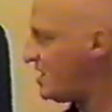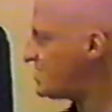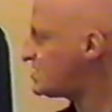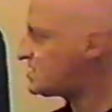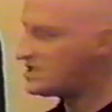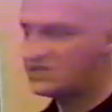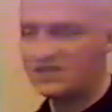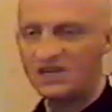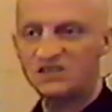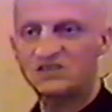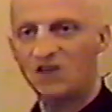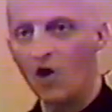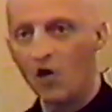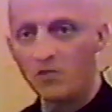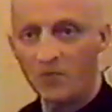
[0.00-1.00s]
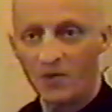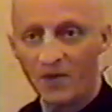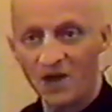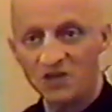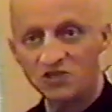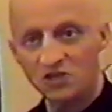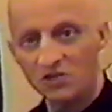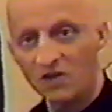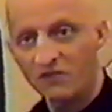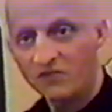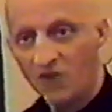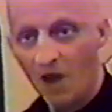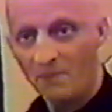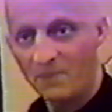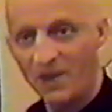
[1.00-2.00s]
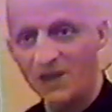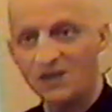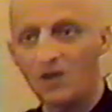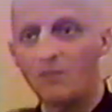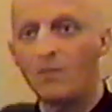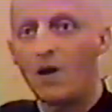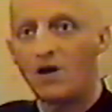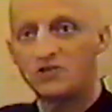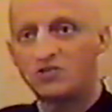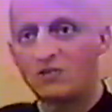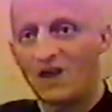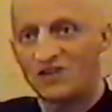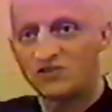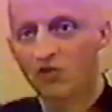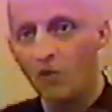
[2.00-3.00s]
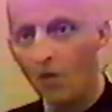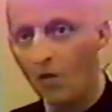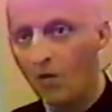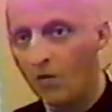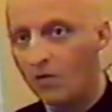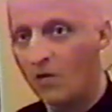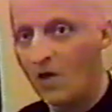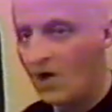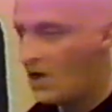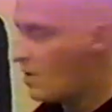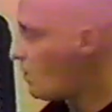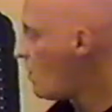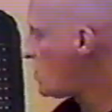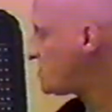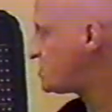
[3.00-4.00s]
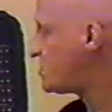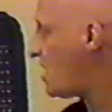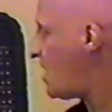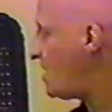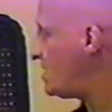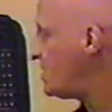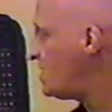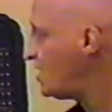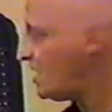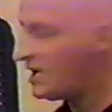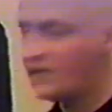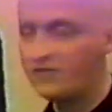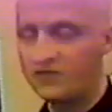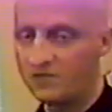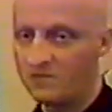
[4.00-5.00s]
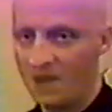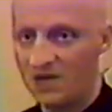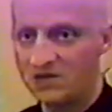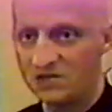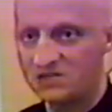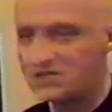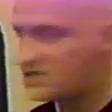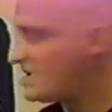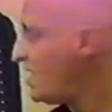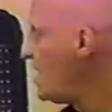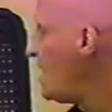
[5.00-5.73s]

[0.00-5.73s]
this operation of copying a module as a whole was done in a few minutes.